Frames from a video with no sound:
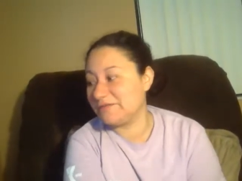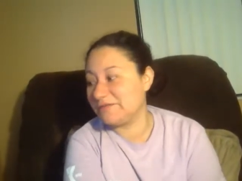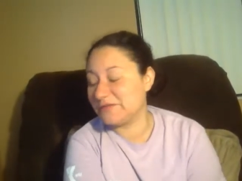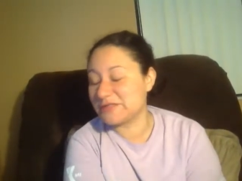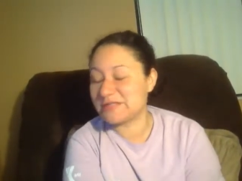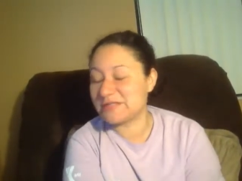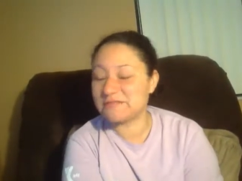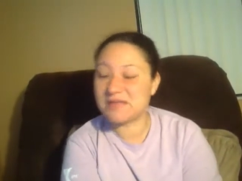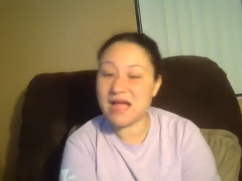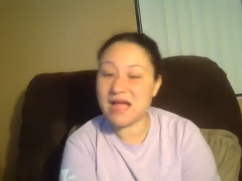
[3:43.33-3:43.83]

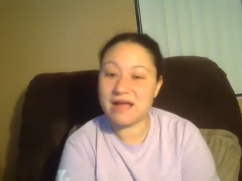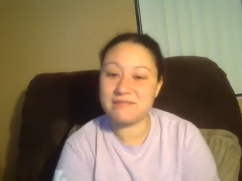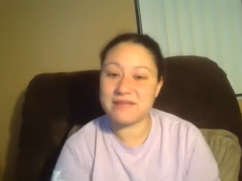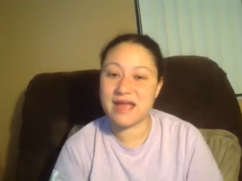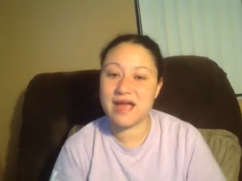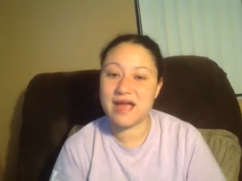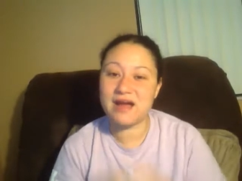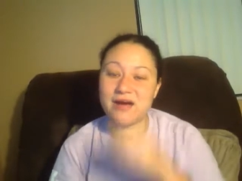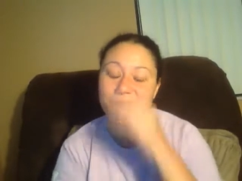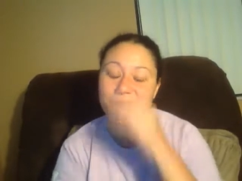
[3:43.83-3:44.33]
for some time
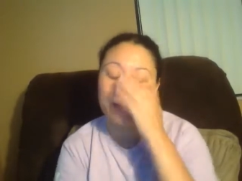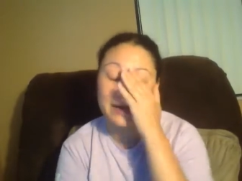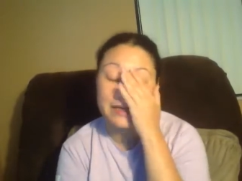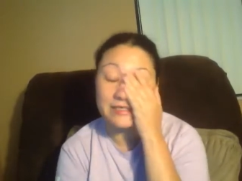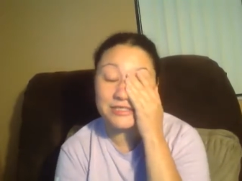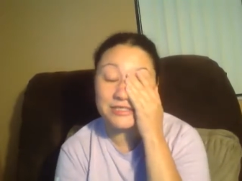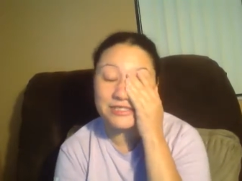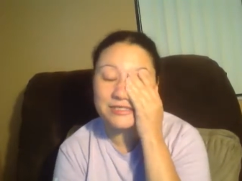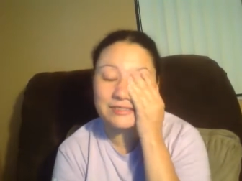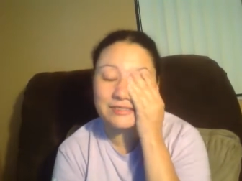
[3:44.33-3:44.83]
now, and
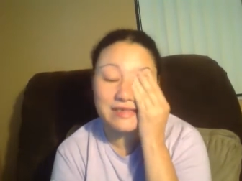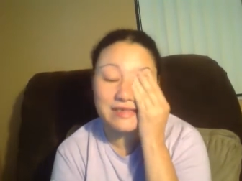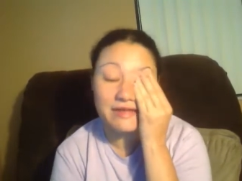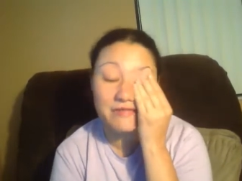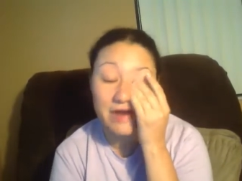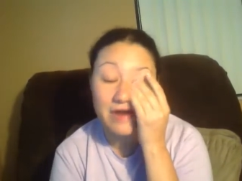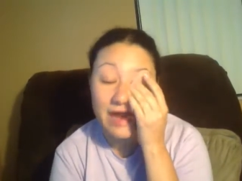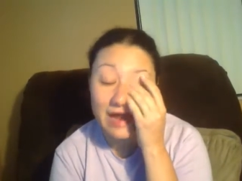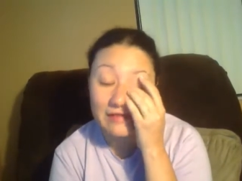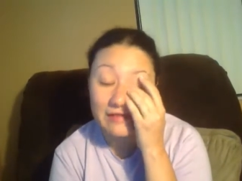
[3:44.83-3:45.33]
I just
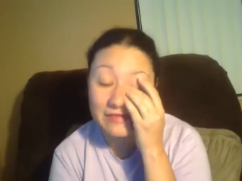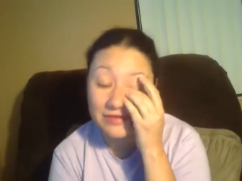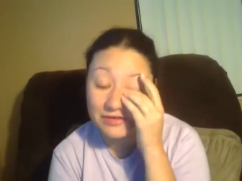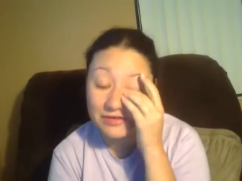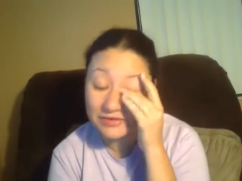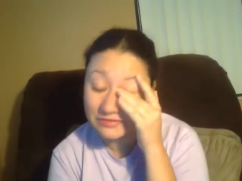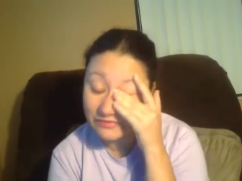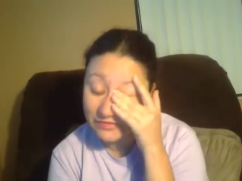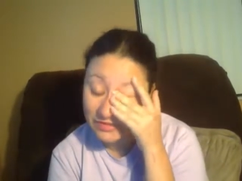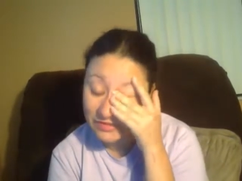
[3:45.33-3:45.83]
never had the
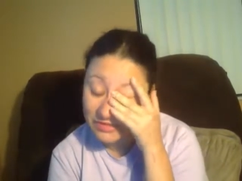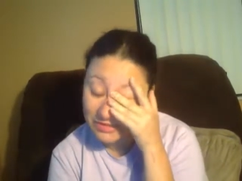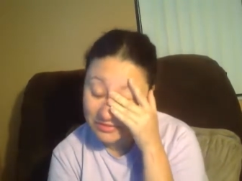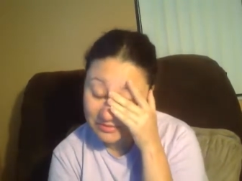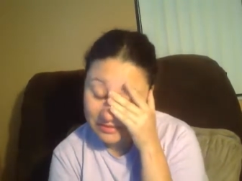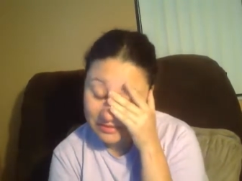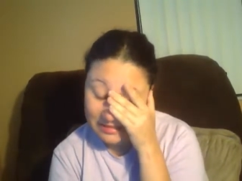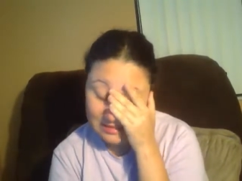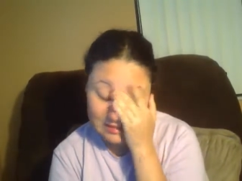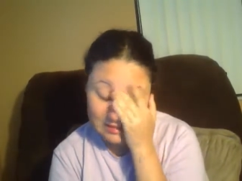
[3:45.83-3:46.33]
nerve to
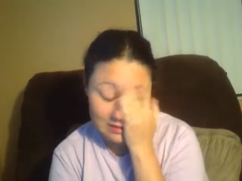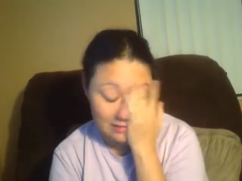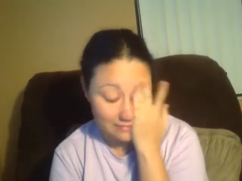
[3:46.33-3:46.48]
do it